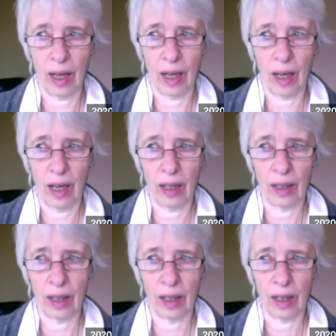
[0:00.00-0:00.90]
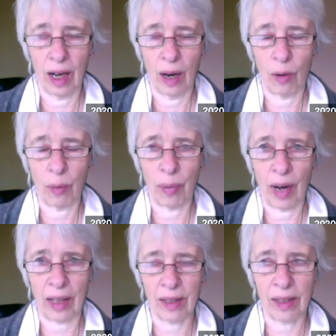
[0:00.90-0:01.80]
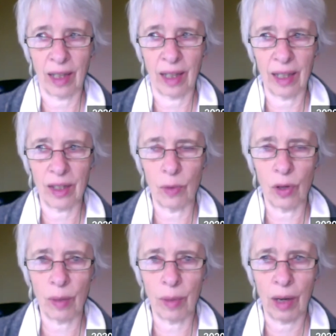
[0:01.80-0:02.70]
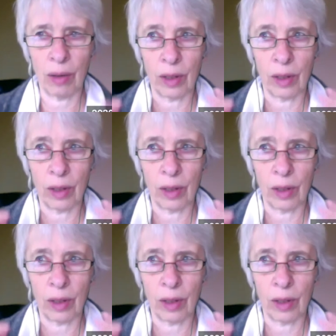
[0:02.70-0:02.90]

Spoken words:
in our practice, and that's more about